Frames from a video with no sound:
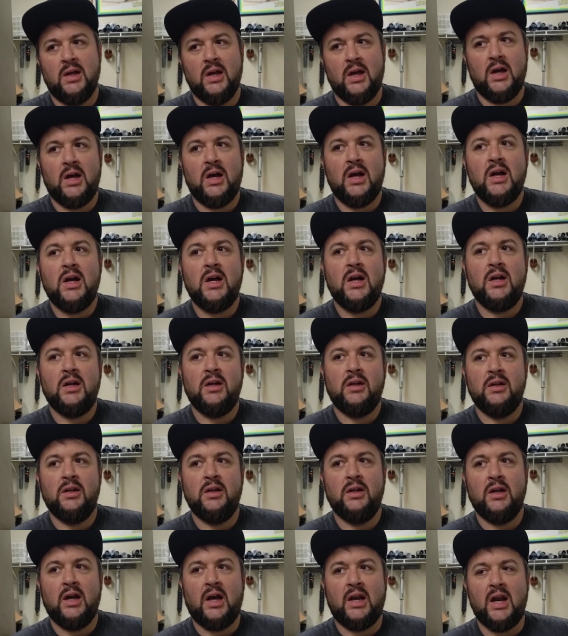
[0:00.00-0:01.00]
Uh,
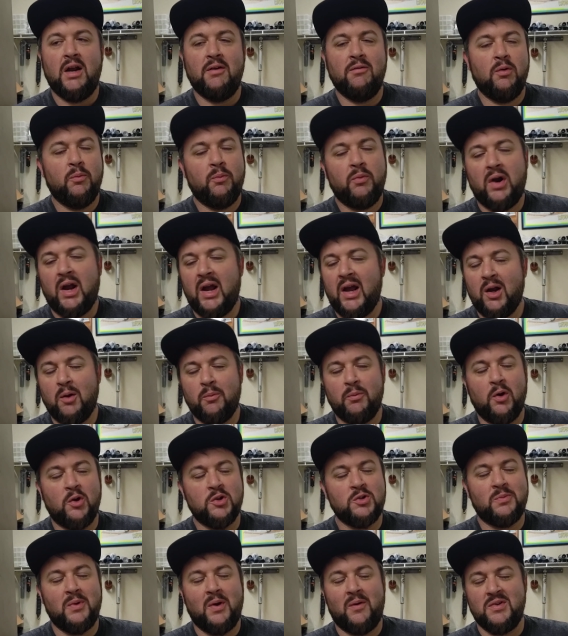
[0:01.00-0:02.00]
I never brag or
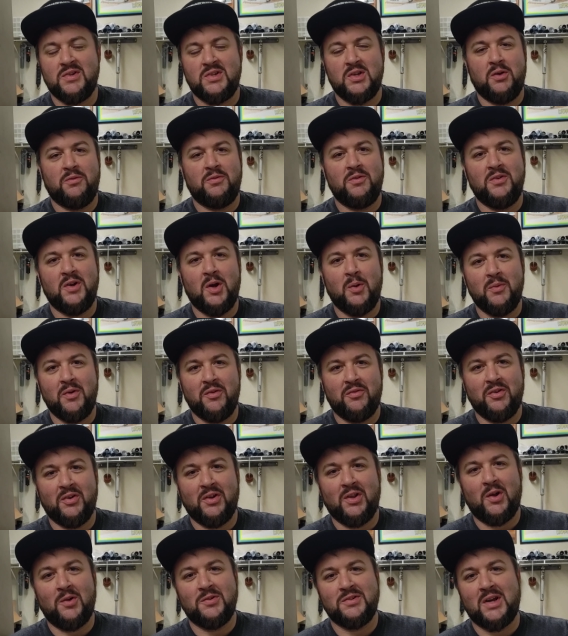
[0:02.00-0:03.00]
boast about myself. You know me
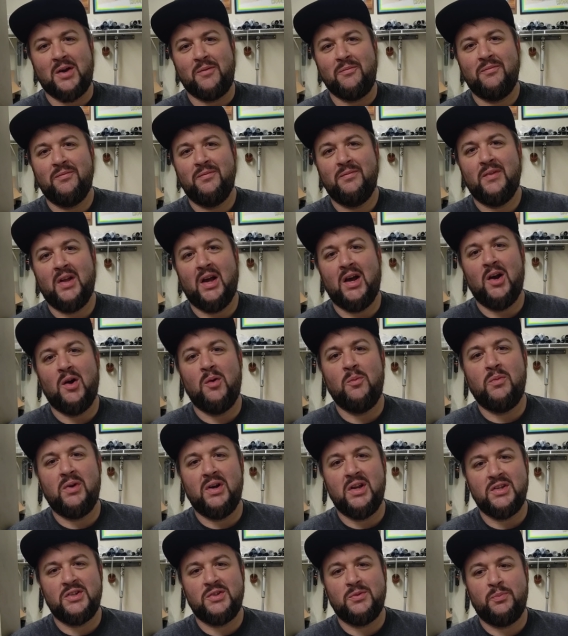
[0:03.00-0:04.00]
for a mm -hmm. long mm-hmm. time uh,
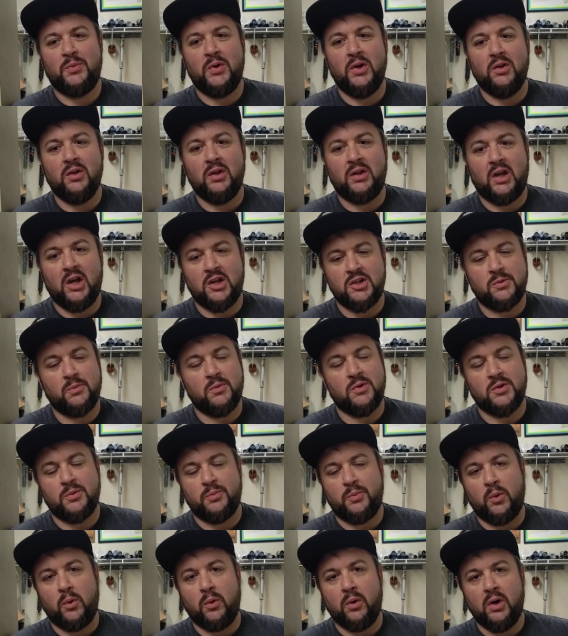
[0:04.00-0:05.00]
but it's purely customer
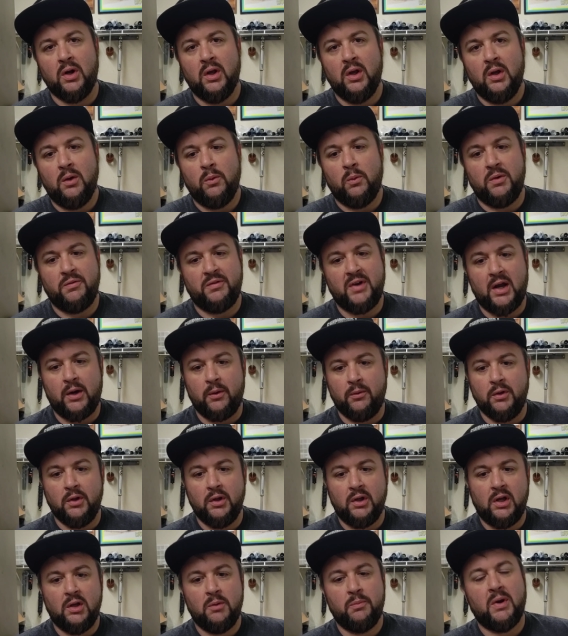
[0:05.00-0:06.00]
support. We've got a
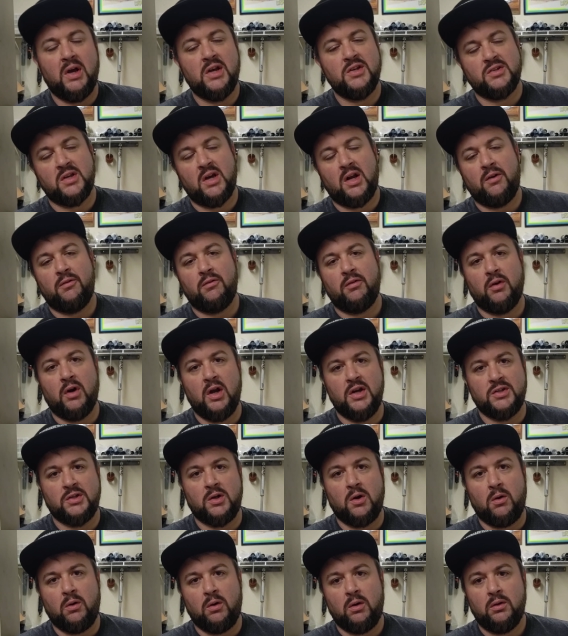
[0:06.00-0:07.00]
really good baseline of a
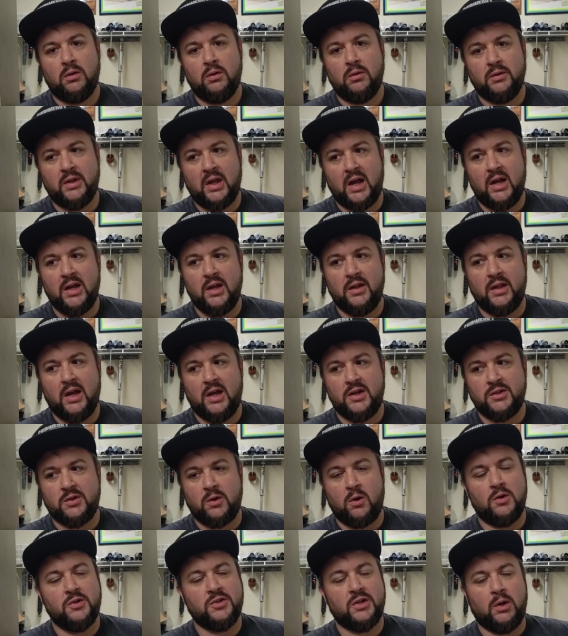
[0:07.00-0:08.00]
race car that that
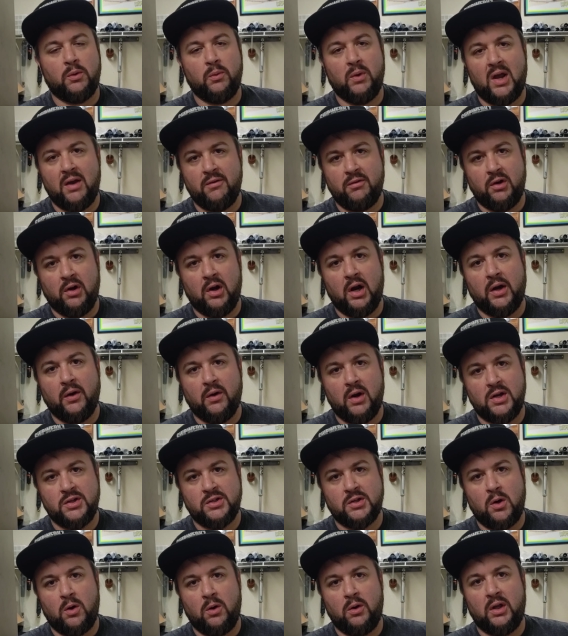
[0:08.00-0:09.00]
starts there. We have a great
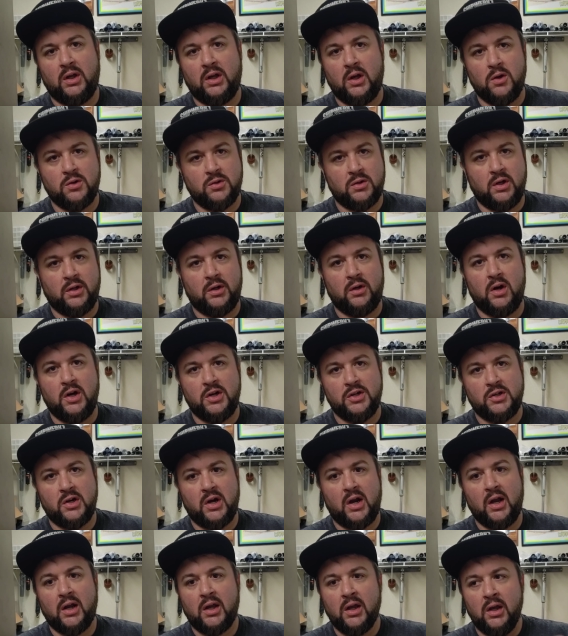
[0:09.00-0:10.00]
race car that goes around the
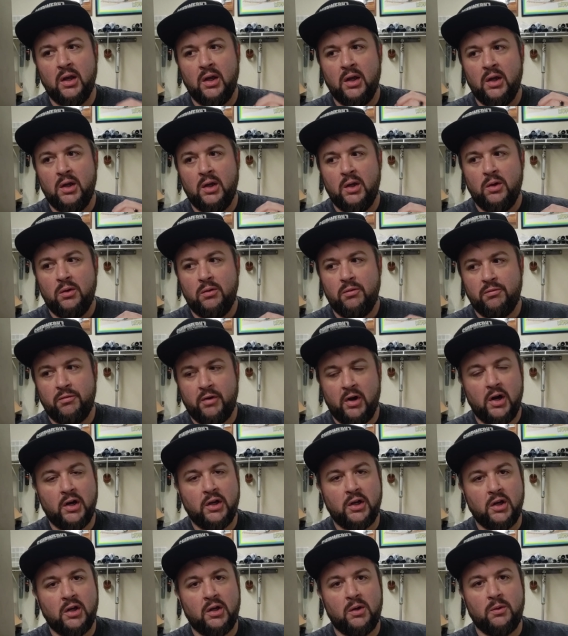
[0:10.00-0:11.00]
racetrack,
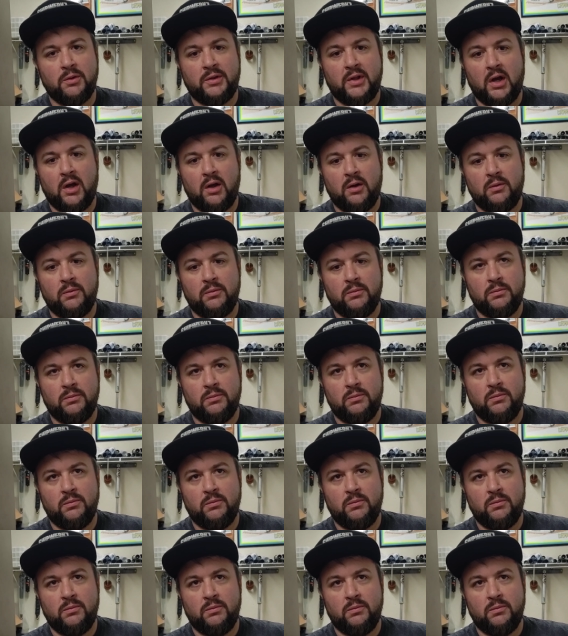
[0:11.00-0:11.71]
very good without